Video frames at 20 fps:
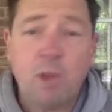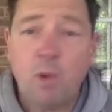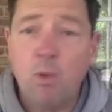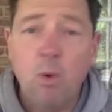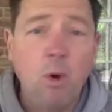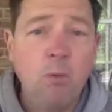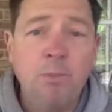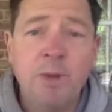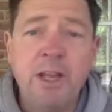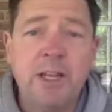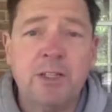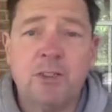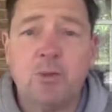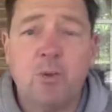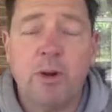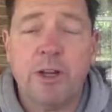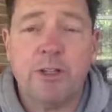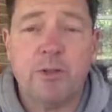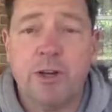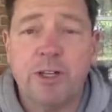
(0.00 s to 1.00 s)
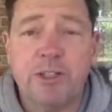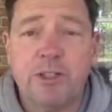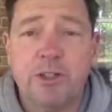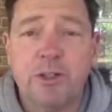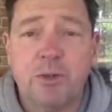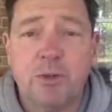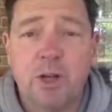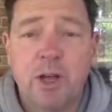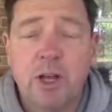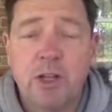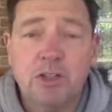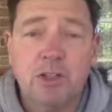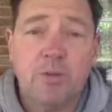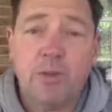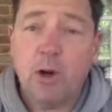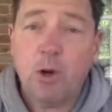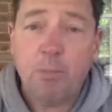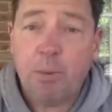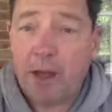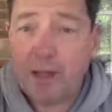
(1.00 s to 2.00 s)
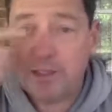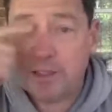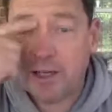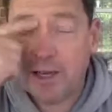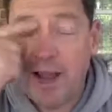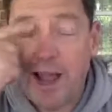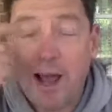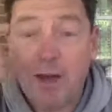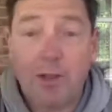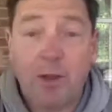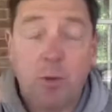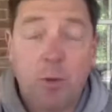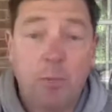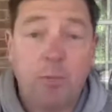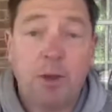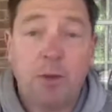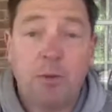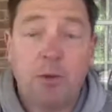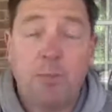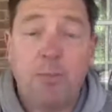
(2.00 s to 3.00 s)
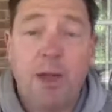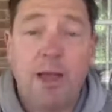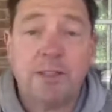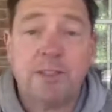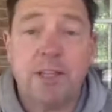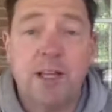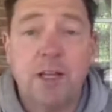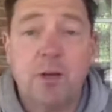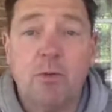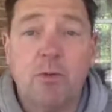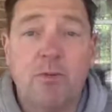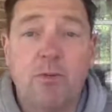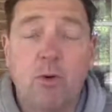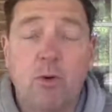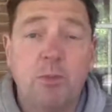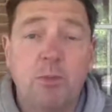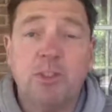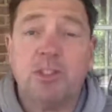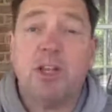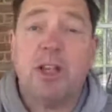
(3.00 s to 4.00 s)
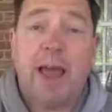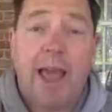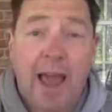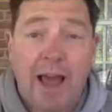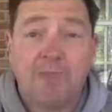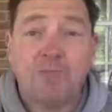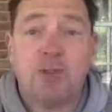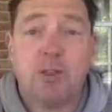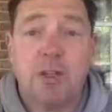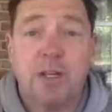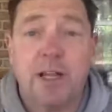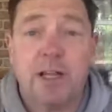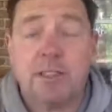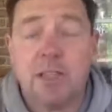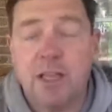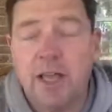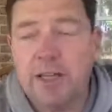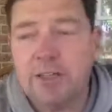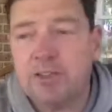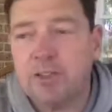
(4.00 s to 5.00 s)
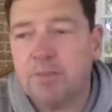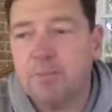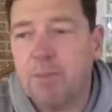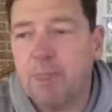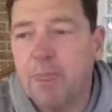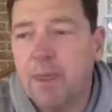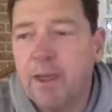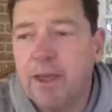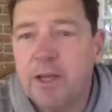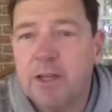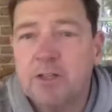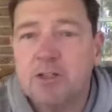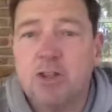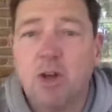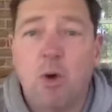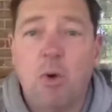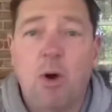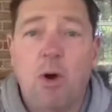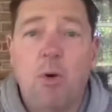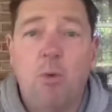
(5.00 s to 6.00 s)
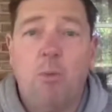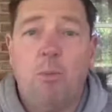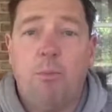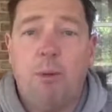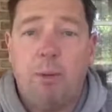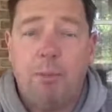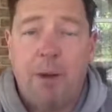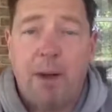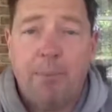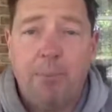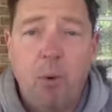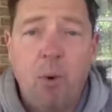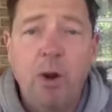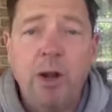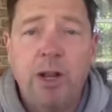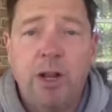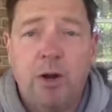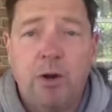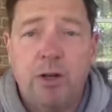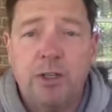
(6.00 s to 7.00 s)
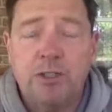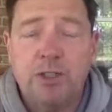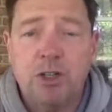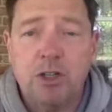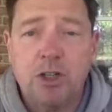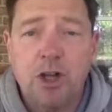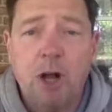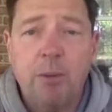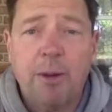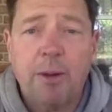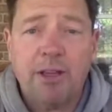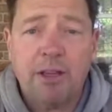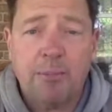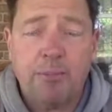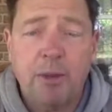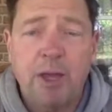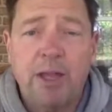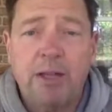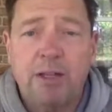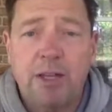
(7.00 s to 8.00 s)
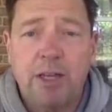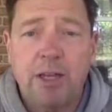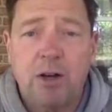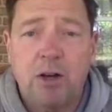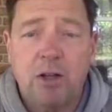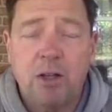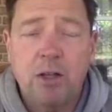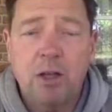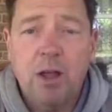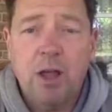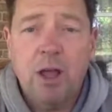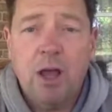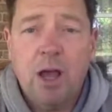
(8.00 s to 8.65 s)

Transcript: Won't meet in 2022. So if they don't pass it now, they won't be able to pass any reform until after the next election. So, but my point here is, you talk about the big deal.